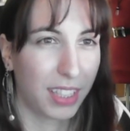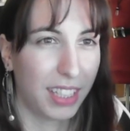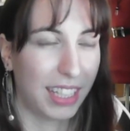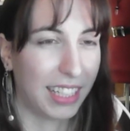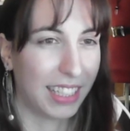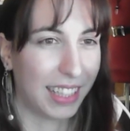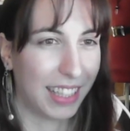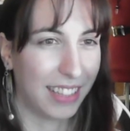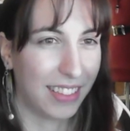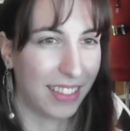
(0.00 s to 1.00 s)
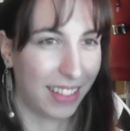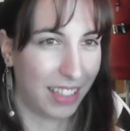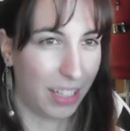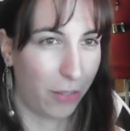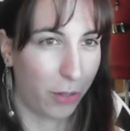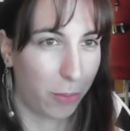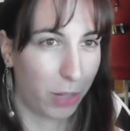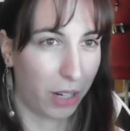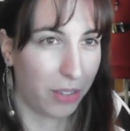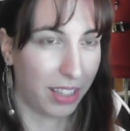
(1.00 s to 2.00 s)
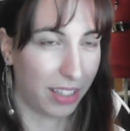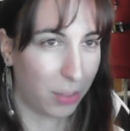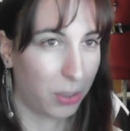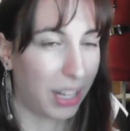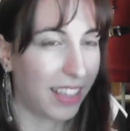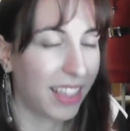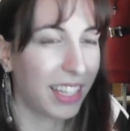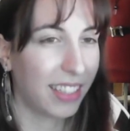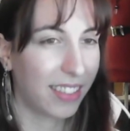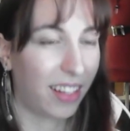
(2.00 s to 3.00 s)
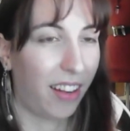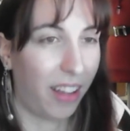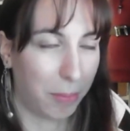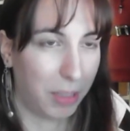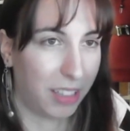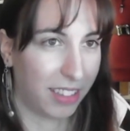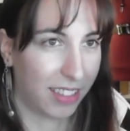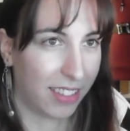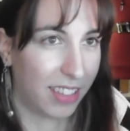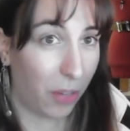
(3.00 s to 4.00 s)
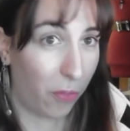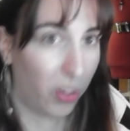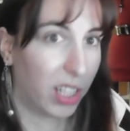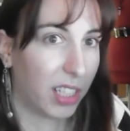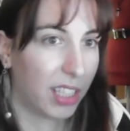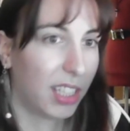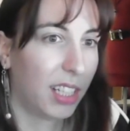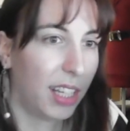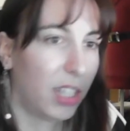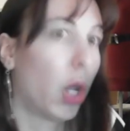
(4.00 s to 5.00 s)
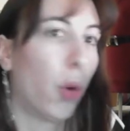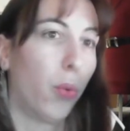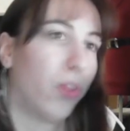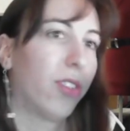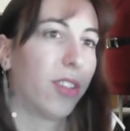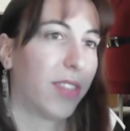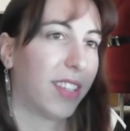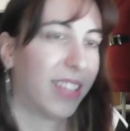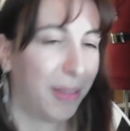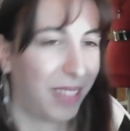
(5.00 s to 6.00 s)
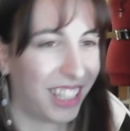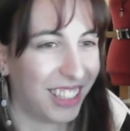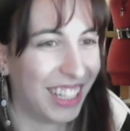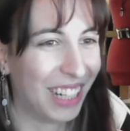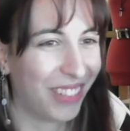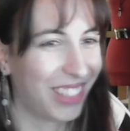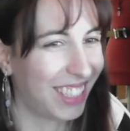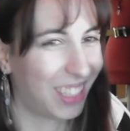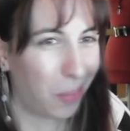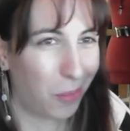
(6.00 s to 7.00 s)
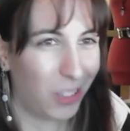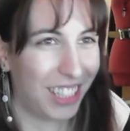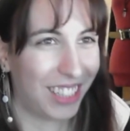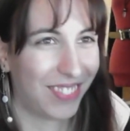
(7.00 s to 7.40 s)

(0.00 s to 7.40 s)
And this is a different brown than this one. I think it's a lot because it's different tones of the same color, which is so pretty.